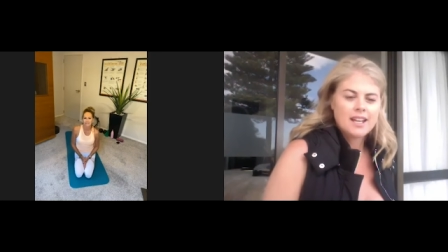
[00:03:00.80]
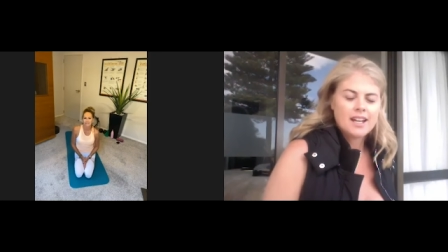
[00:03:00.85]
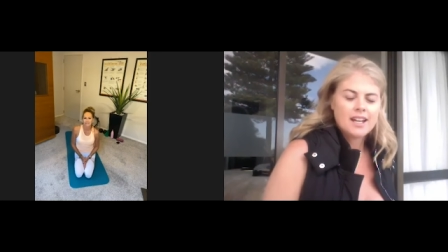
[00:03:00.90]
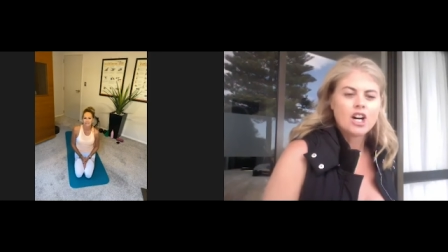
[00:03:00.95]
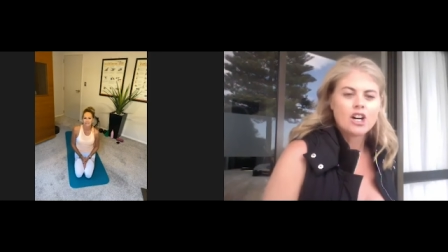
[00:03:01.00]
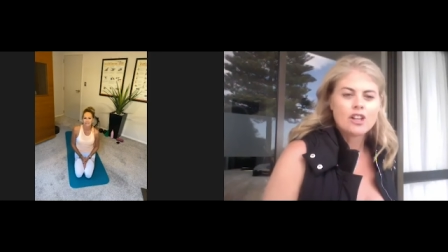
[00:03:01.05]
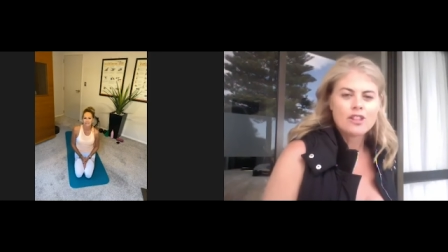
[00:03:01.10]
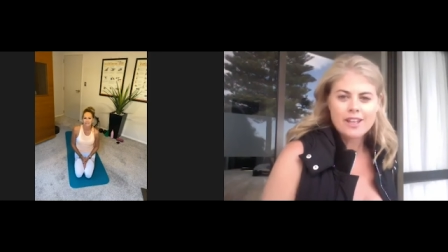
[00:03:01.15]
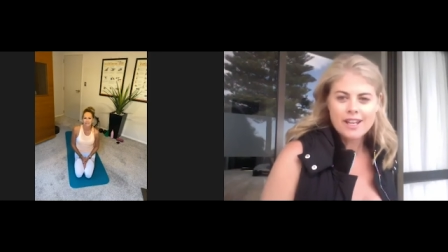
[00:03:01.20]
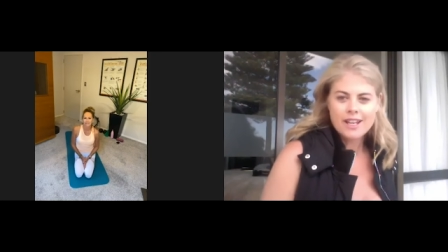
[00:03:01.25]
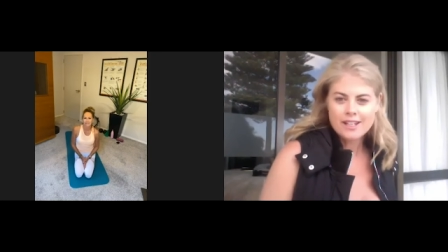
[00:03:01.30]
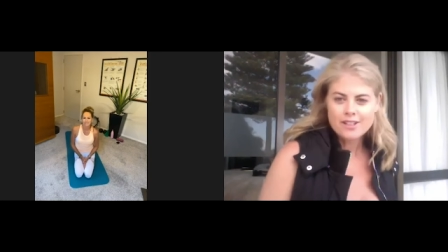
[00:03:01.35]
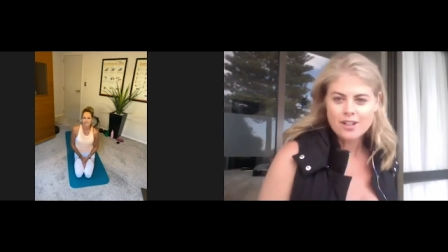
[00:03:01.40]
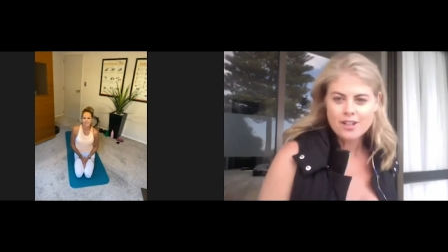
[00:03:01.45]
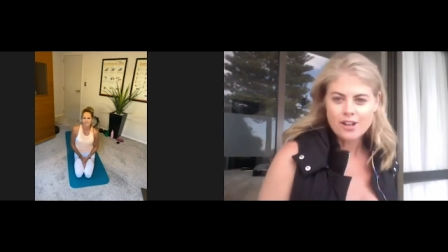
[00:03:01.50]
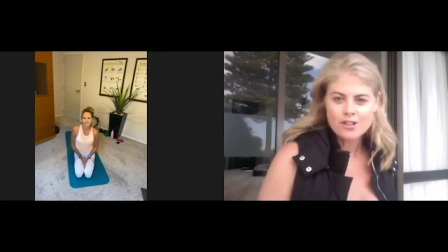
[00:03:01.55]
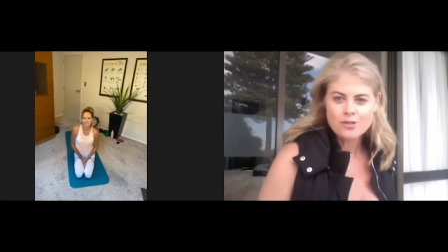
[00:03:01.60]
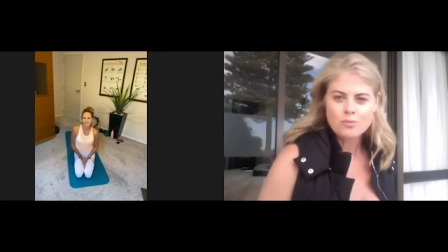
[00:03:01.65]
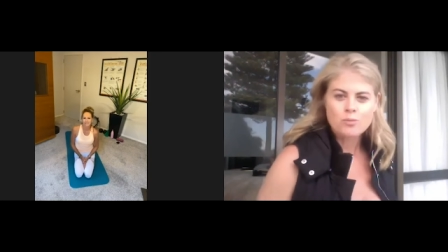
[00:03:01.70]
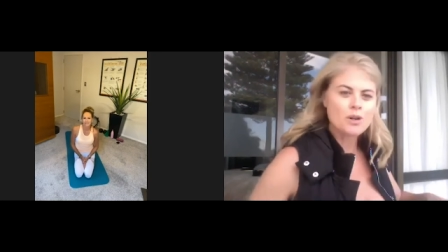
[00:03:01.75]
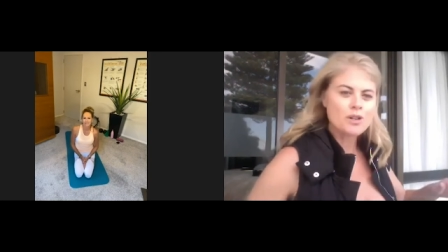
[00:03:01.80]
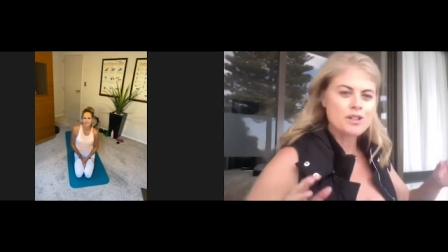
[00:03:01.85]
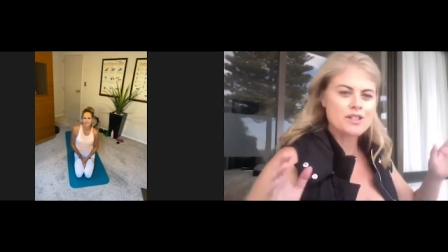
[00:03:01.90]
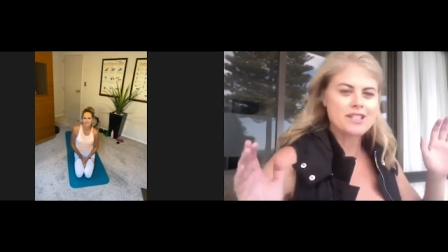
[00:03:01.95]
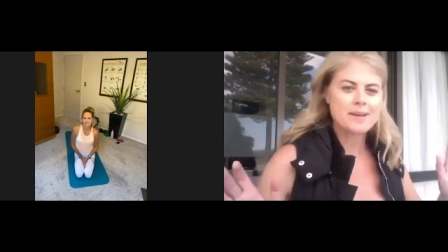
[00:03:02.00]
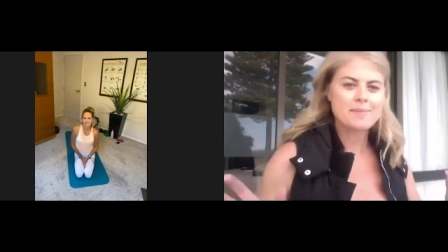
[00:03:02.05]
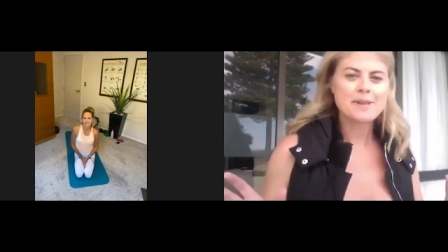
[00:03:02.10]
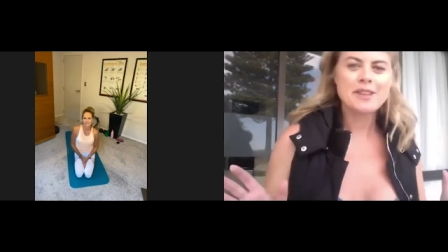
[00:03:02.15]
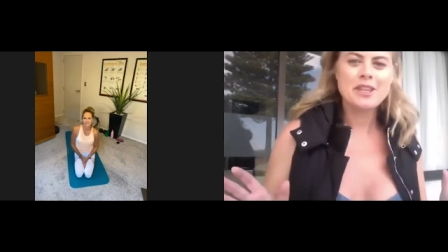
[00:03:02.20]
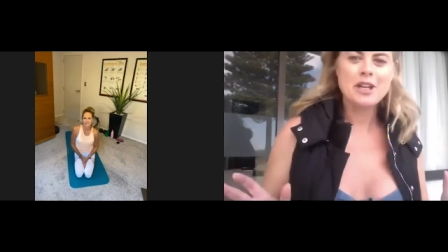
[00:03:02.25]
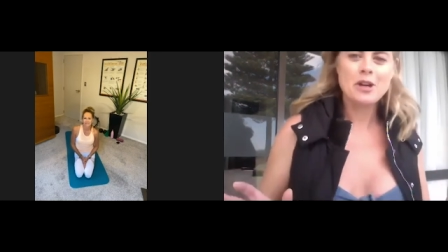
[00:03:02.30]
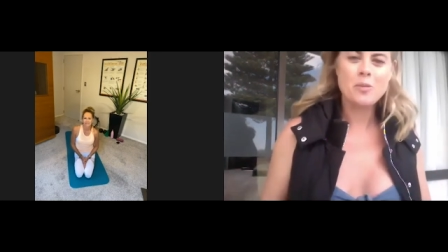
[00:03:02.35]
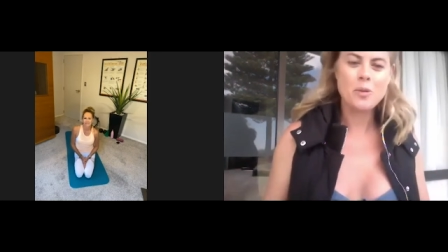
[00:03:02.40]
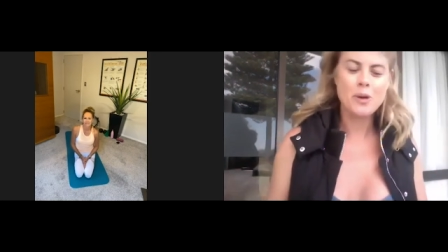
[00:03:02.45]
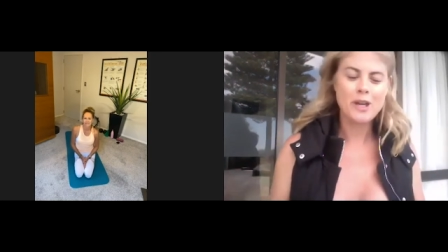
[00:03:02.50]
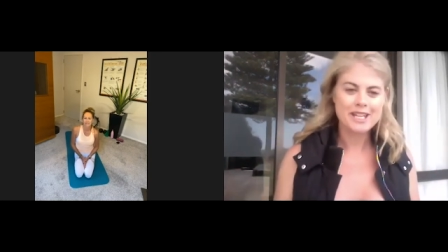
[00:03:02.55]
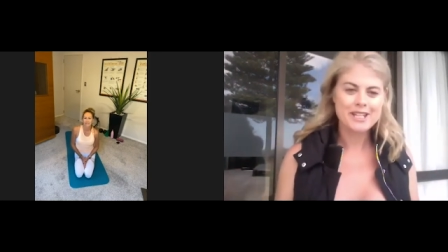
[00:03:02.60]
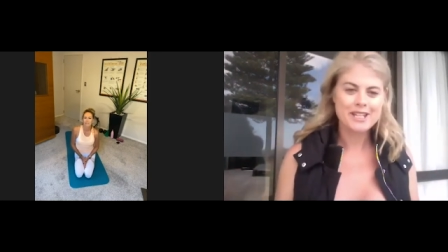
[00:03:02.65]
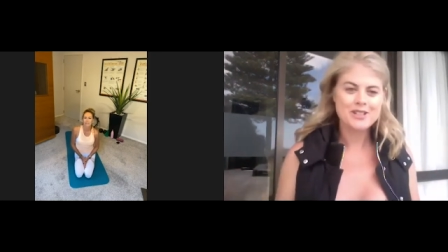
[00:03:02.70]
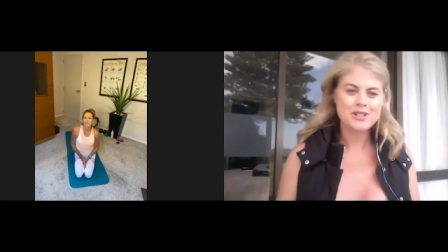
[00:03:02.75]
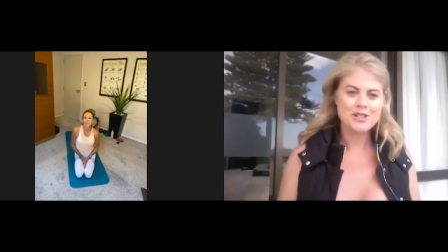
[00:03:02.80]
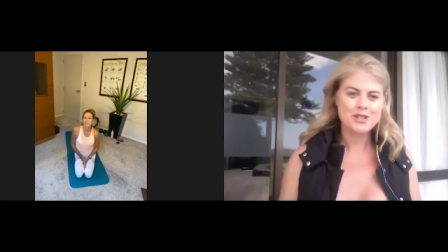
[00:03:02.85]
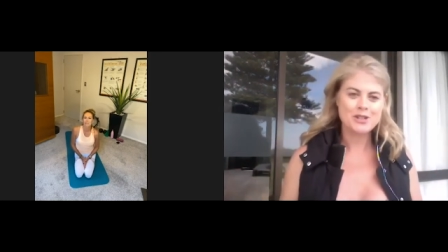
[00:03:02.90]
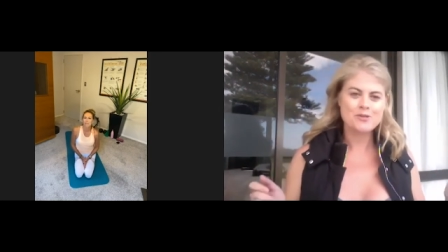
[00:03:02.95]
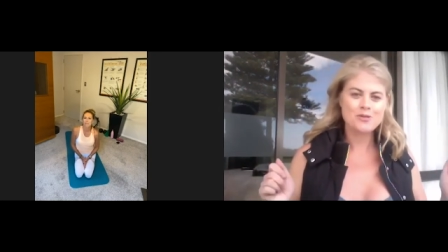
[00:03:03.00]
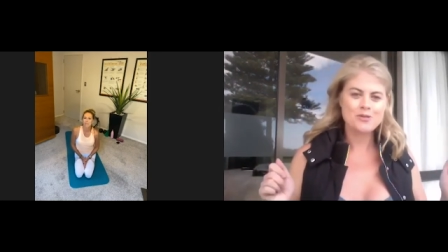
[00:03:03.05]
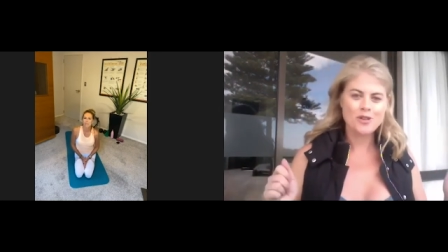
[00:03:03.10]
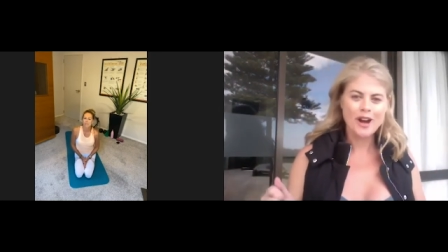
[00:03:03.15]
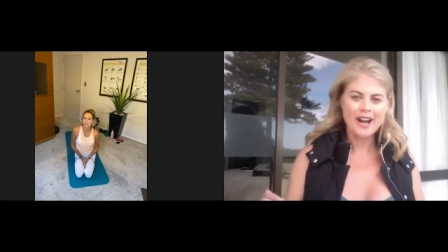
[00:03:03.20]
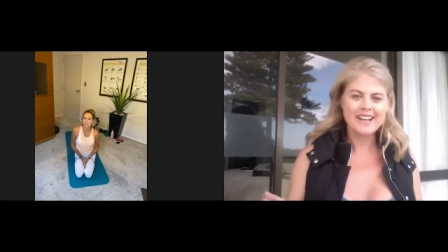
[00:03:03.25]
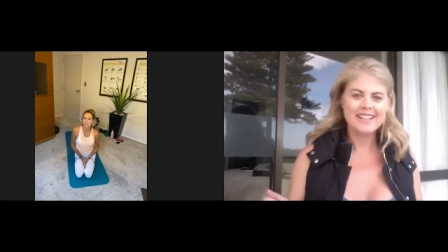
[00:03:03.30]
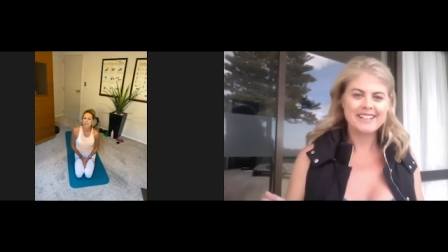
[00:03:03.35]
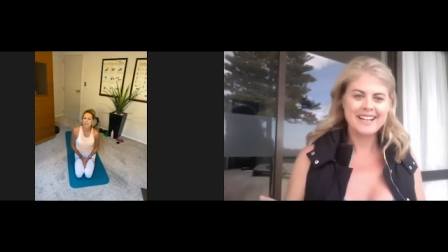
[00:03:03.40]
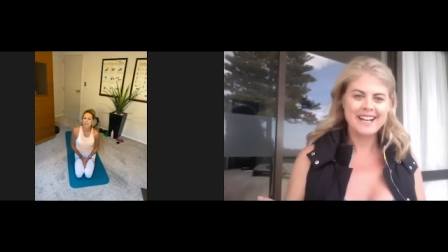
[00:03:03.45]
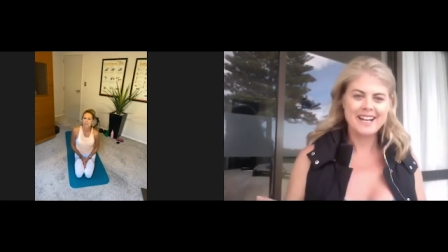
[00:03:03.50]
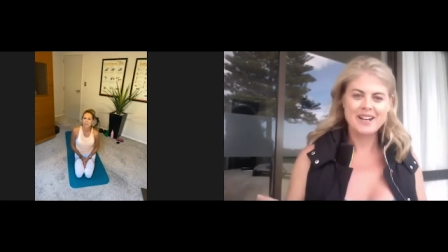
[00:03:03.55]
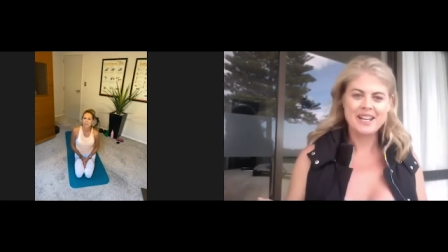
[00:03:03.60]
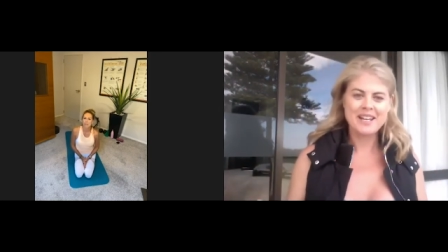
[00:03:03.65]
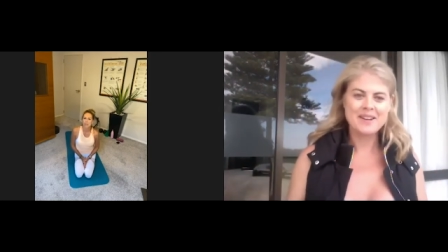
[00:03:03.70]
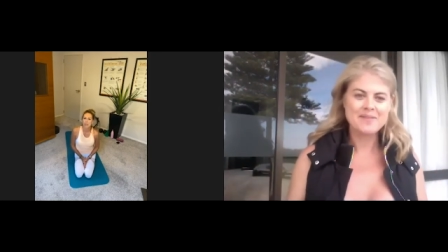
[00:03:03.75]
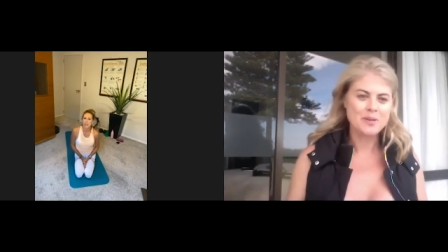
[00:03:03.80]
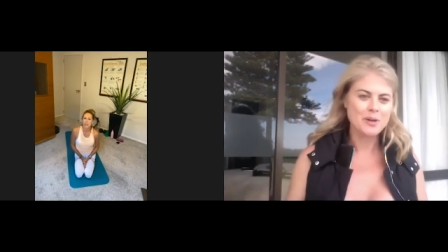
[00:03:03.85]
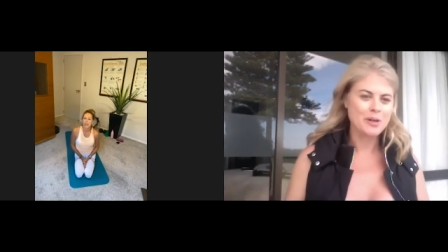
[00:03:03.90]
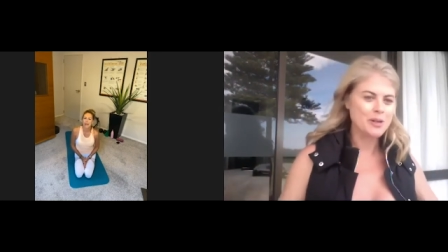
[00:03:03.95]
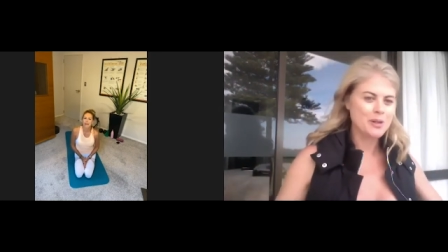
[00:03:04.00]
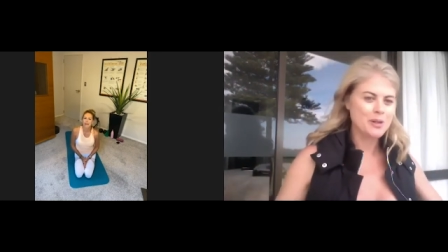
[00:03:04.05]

On that note, what's something that we can do right now? Everyone